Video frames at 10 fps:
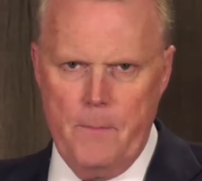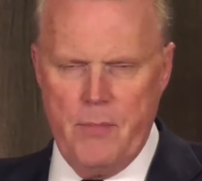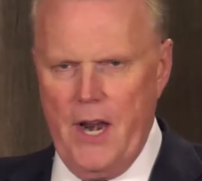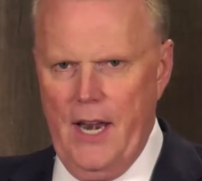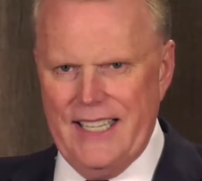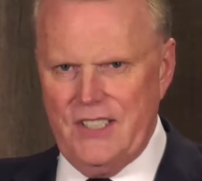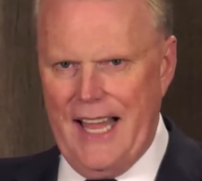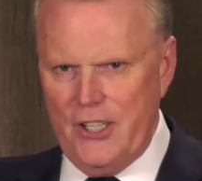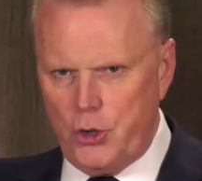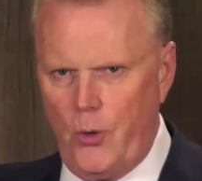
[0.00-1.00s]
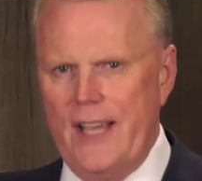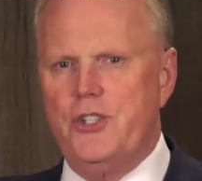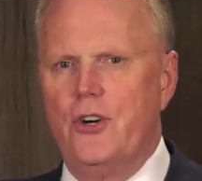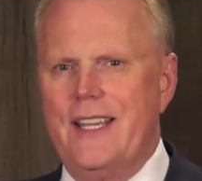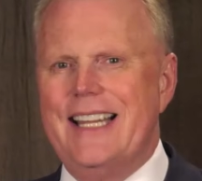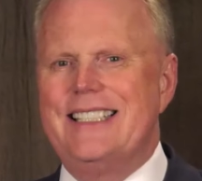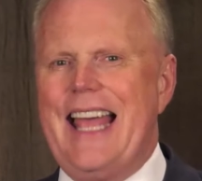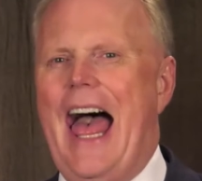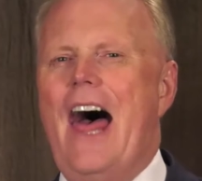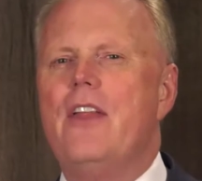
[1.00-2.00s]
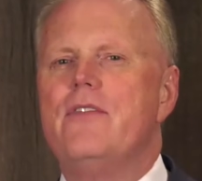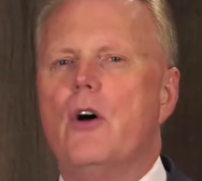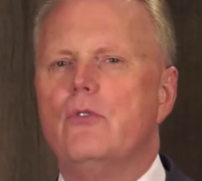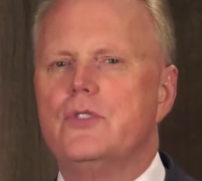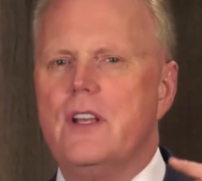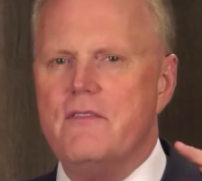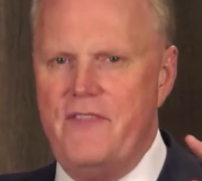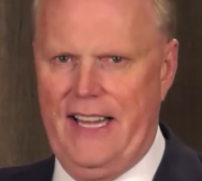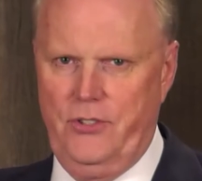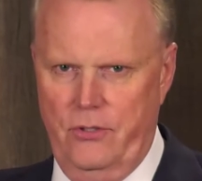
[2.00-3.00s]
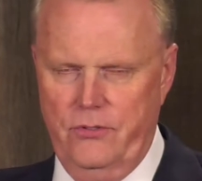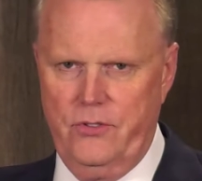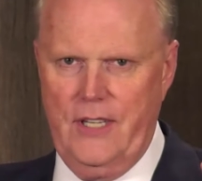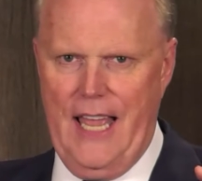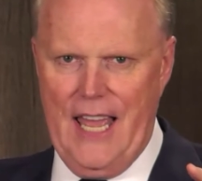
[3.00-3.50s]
But unless that treasure gets out of those vessels